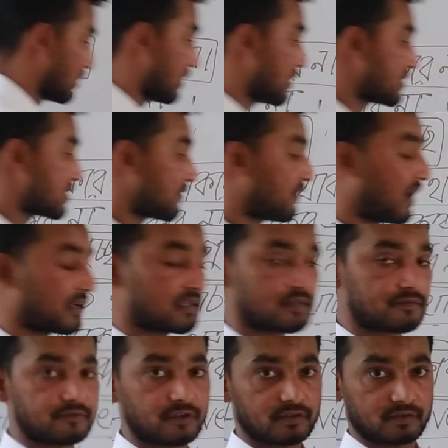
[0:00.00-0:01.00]
is a
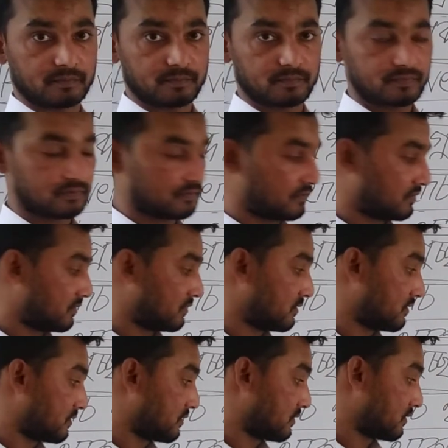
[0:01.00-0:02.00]
finite verb.
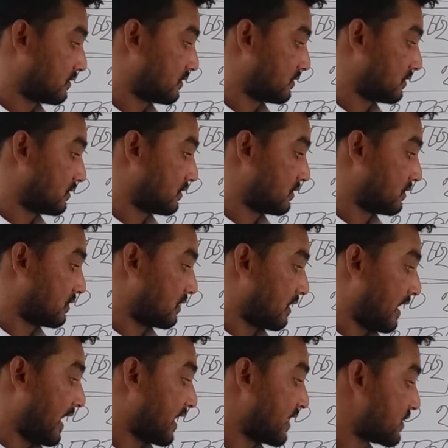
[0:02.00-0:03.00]

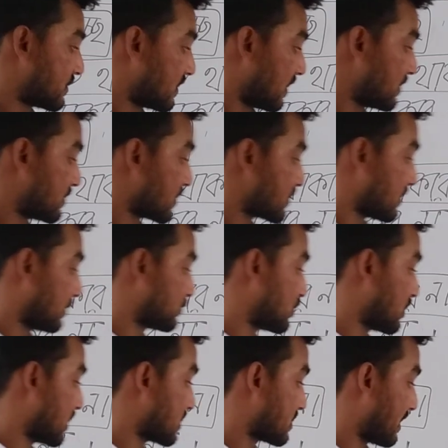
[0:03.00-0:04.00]
As there is a
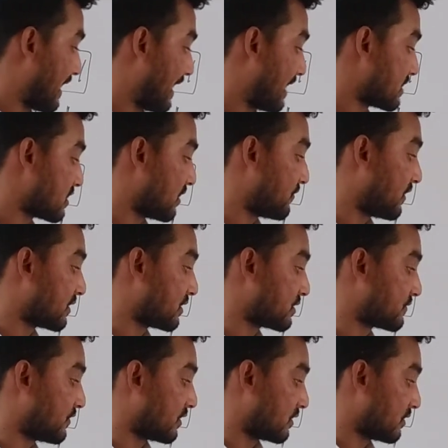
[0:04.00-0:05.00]
subject and a finite
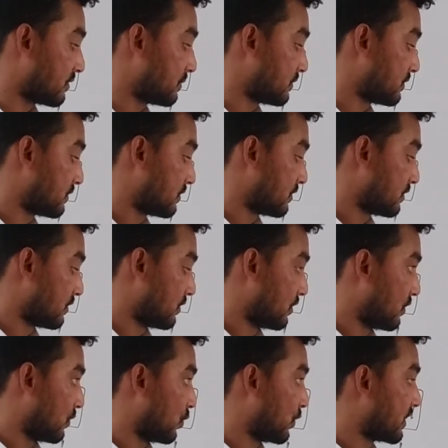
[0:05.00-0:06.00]
verb,
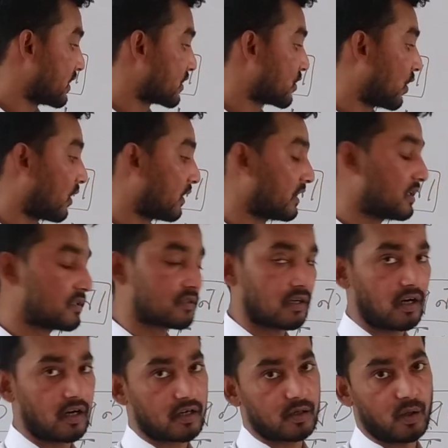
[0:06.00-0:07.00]
we can call it
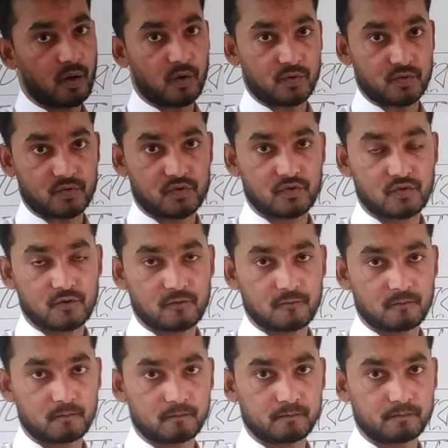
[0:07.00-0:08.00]
a clause.
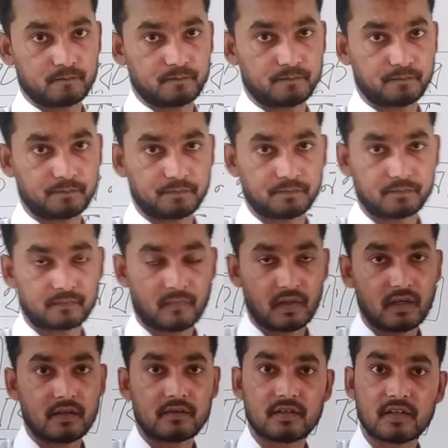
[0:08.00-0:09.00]

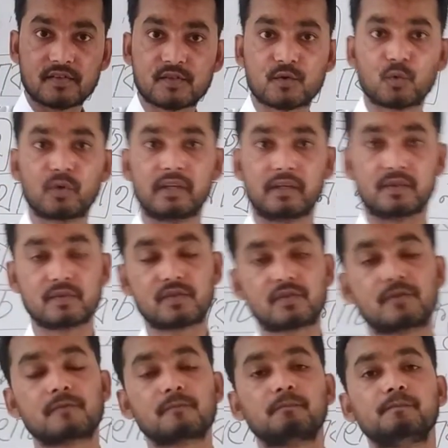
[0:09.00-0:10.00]
Dear
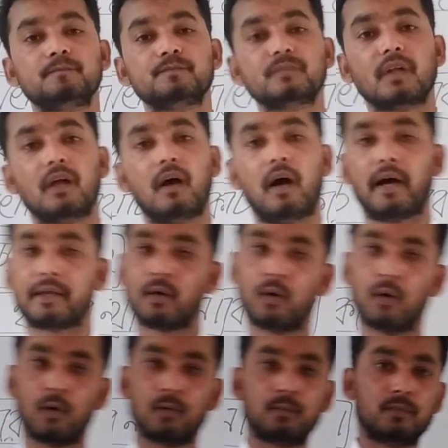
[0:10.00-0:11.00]
students, I
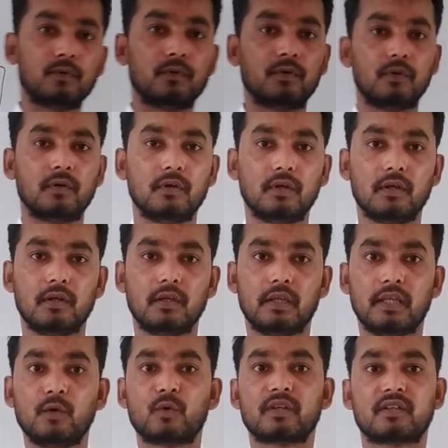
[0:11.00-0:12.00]
hope
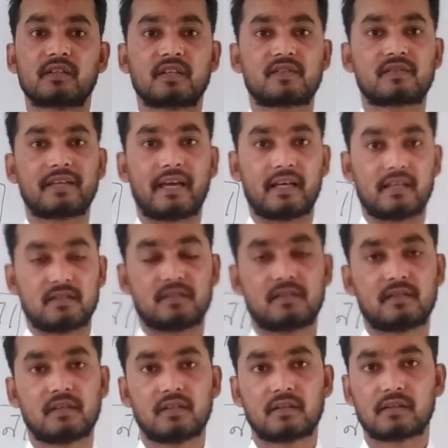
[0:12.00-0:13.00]
you can understand
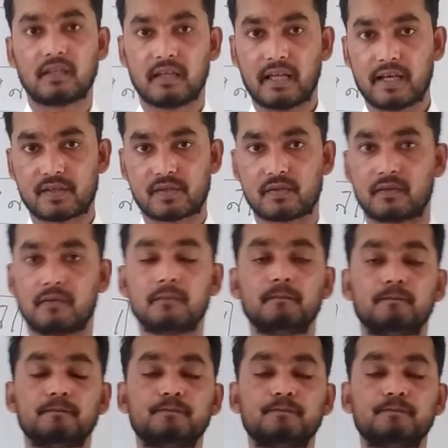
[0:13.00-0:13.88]
the lesson,